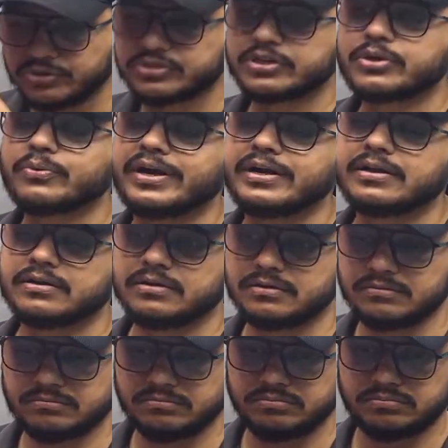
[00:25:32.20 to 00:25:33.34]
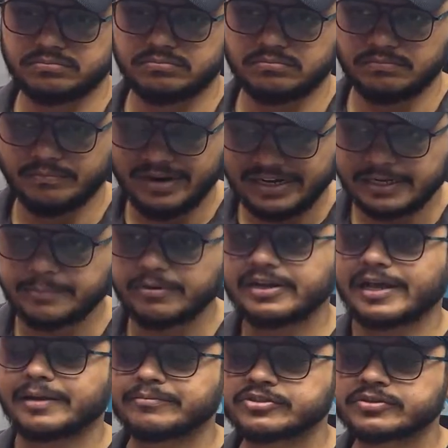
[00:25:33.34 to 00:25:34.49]
is required multiple
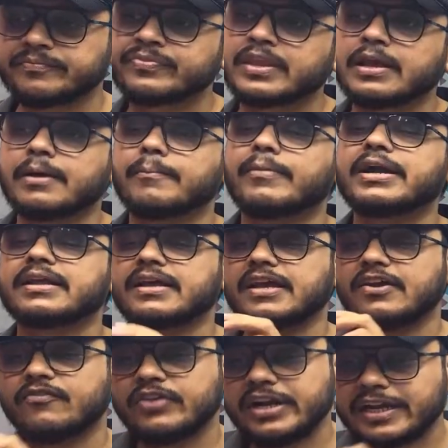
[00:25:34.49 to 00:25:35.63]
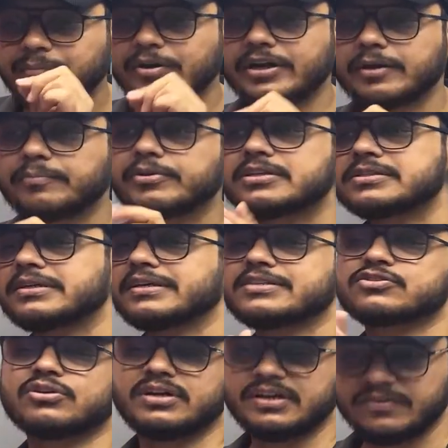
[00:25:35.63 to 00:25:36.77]
times, but every time it appears it has
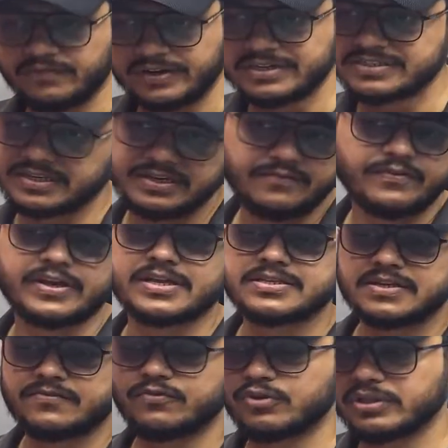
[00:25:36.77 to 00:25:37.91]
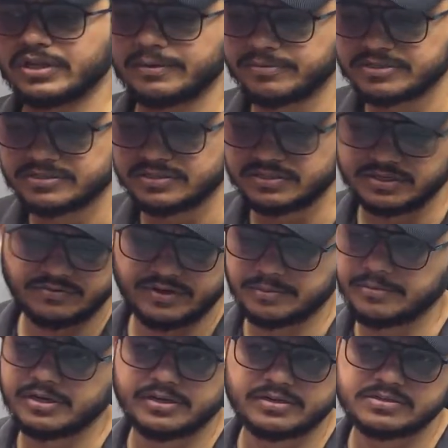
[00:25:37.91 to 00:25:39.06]
got a different significance, and for that business requirement
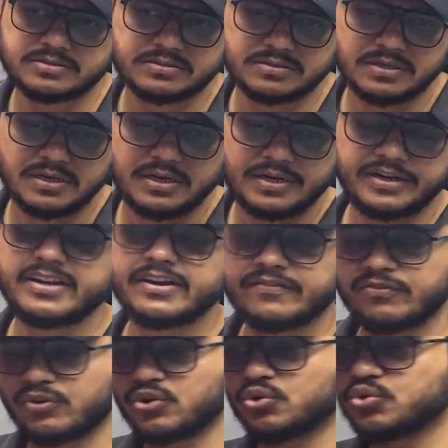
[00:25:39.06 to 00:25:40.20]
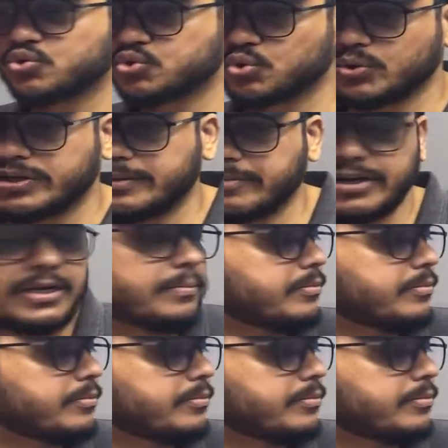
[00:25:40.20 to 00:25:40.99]
it is needed for you to store it multiple